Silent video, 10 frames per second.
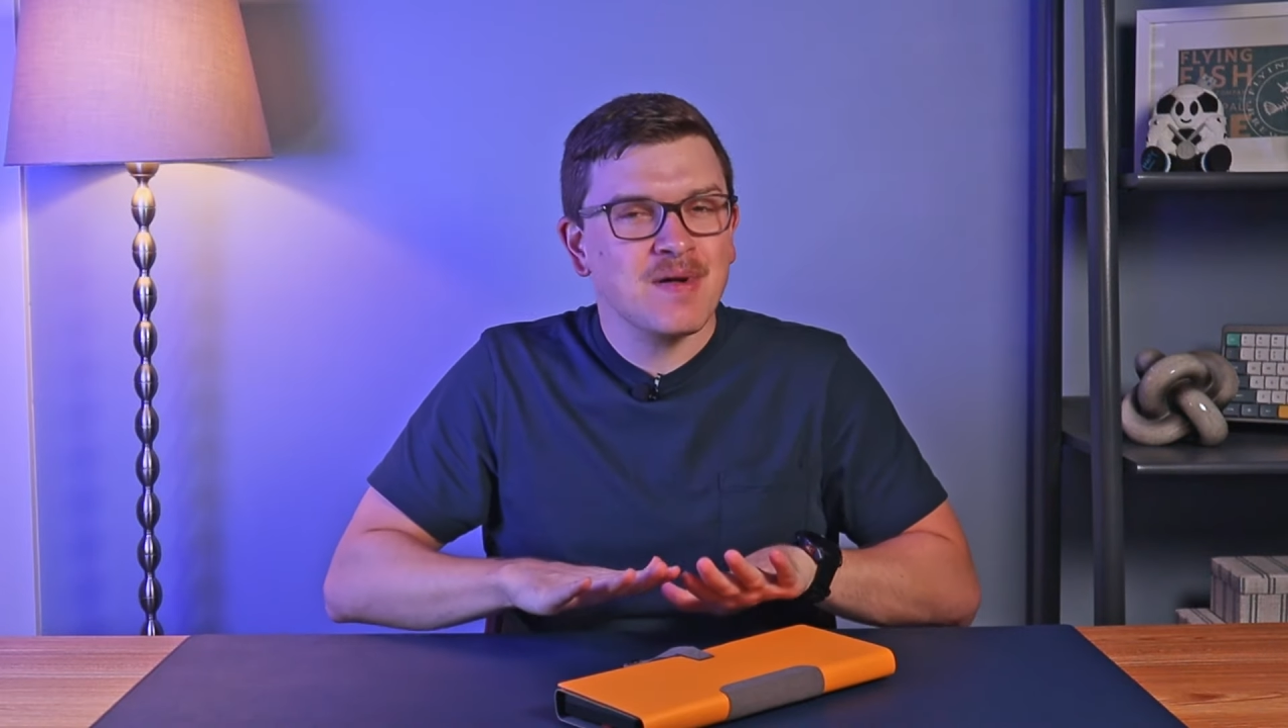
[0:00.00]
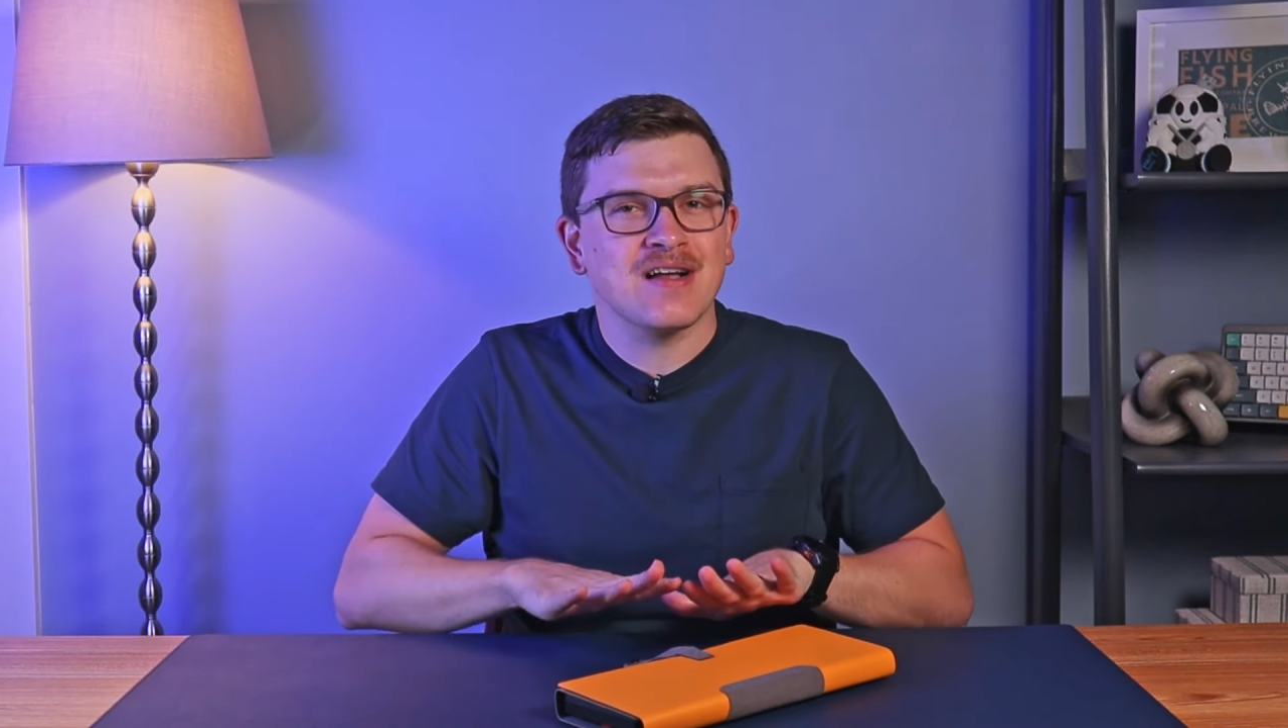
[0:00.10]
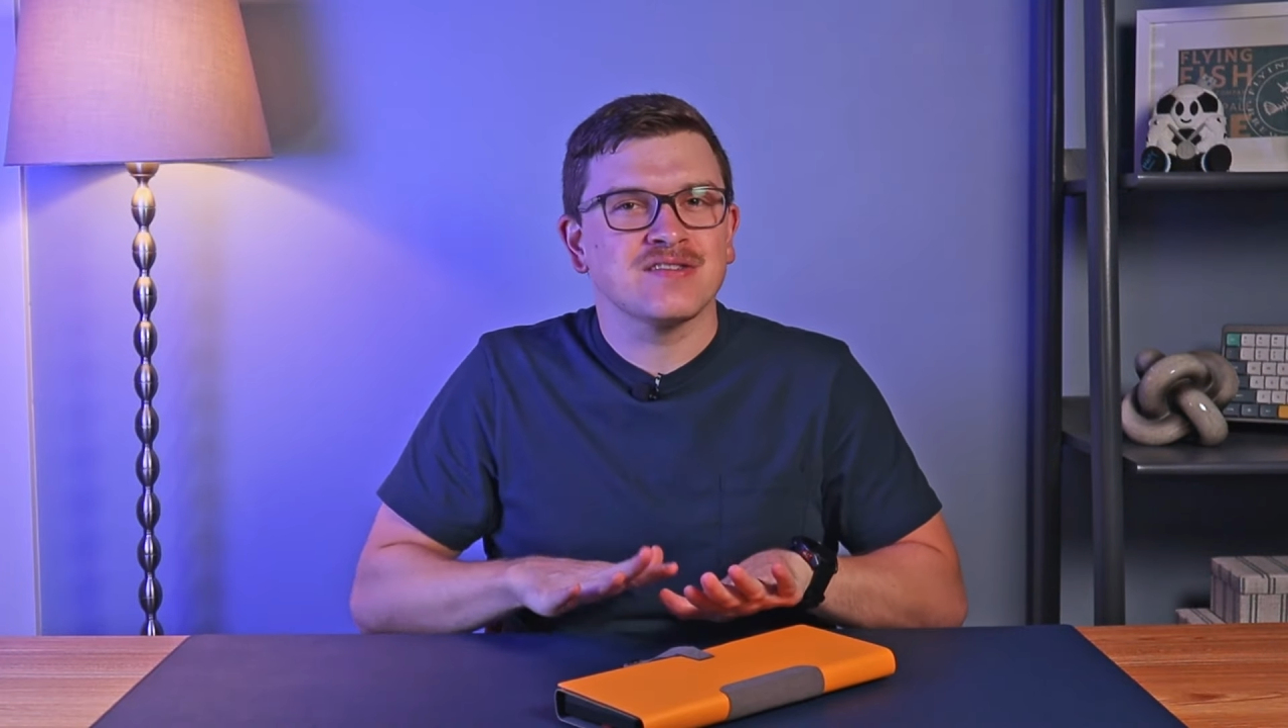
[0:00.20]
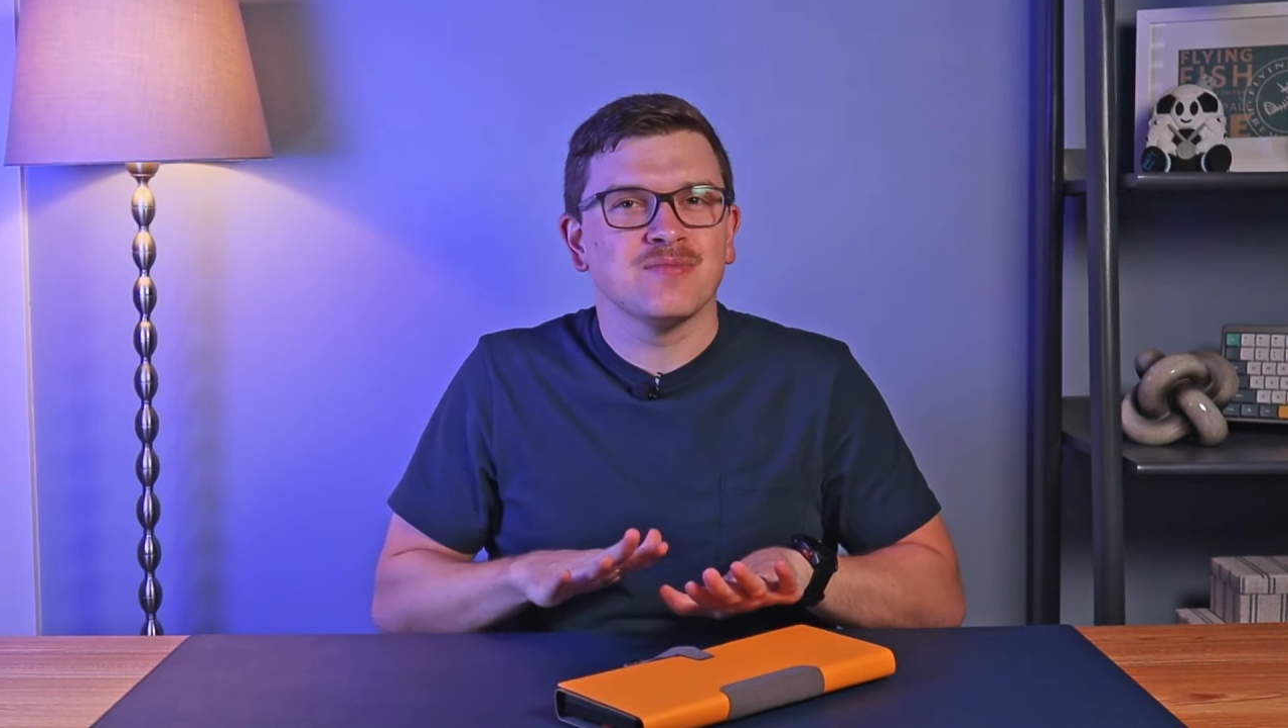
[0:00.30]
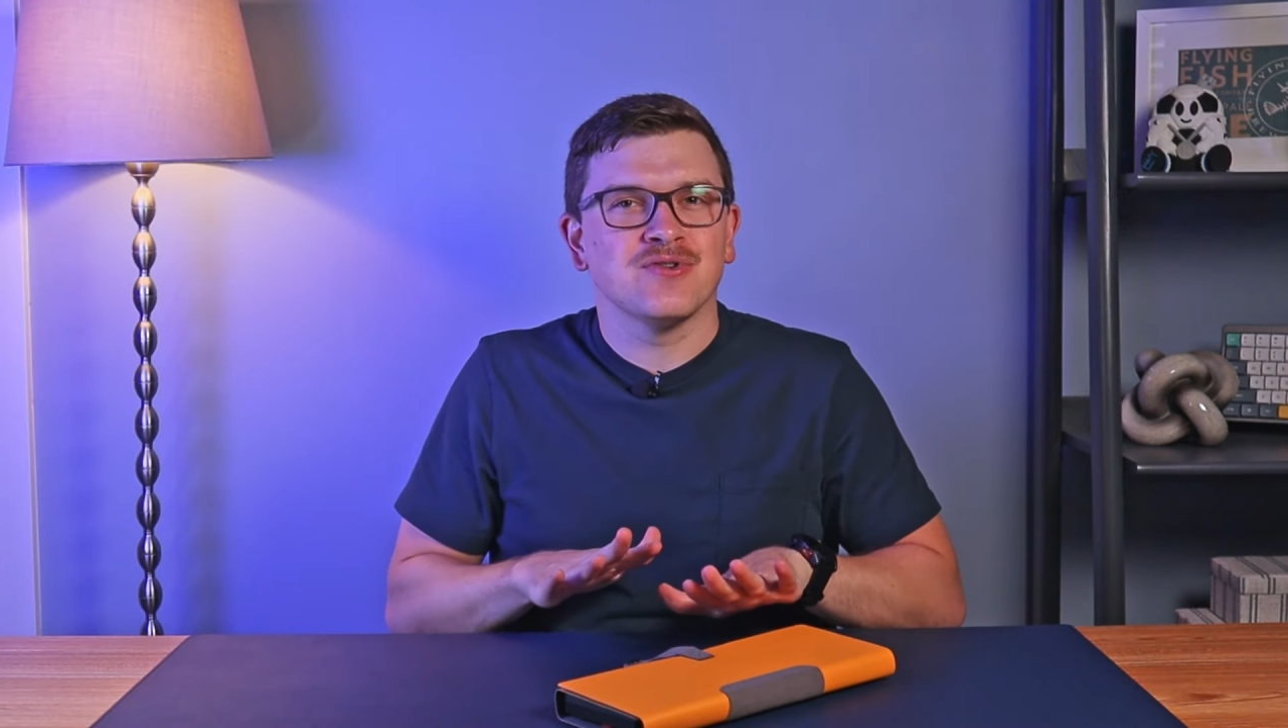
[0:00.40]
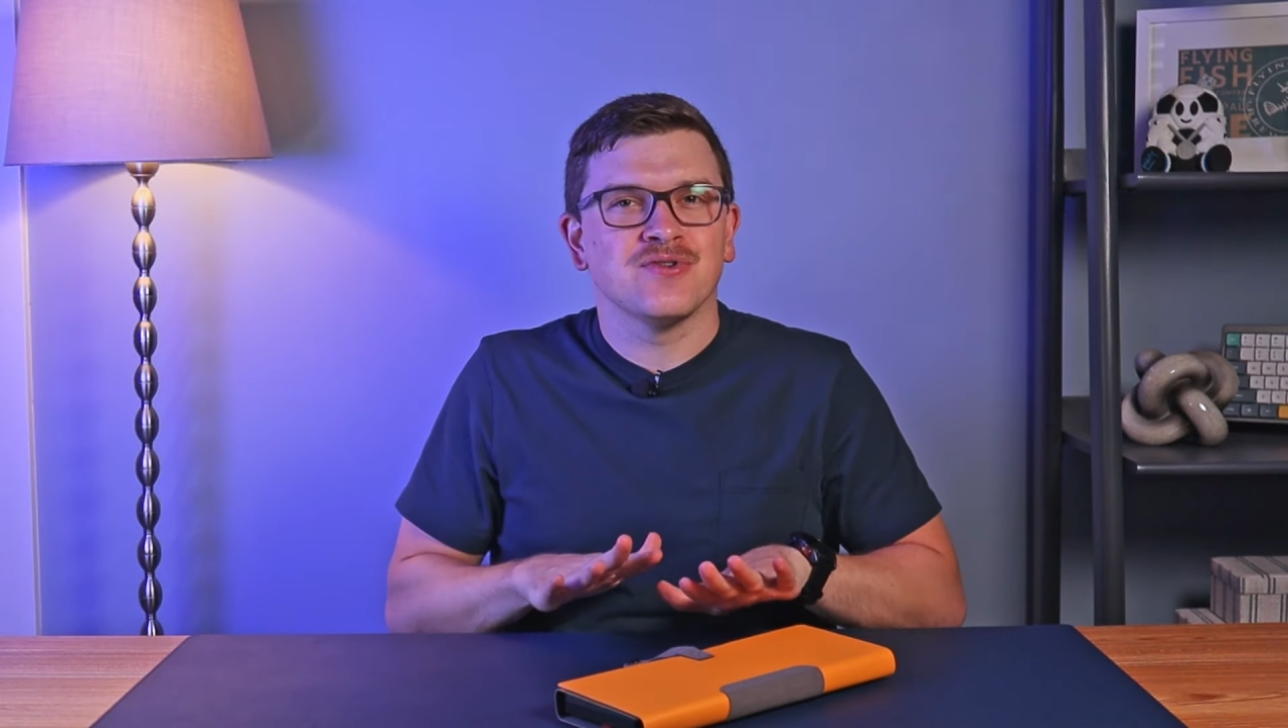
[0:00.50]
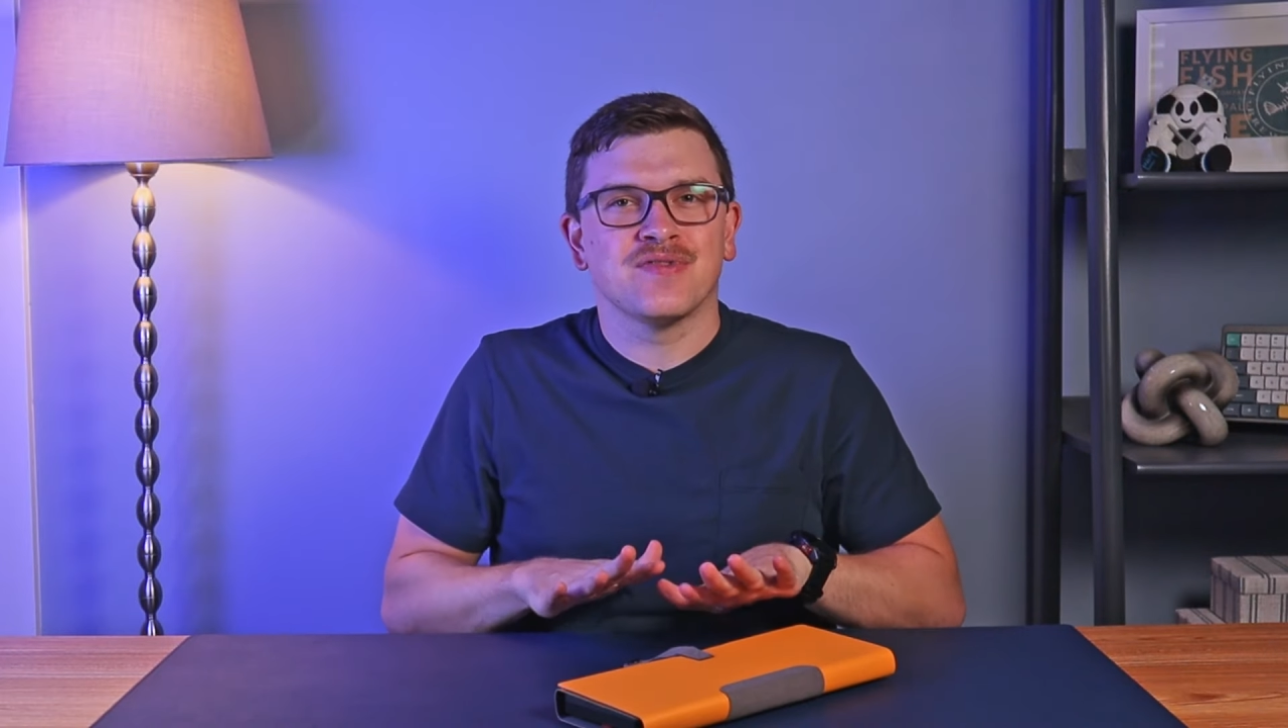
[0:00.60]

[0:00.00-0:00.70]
possible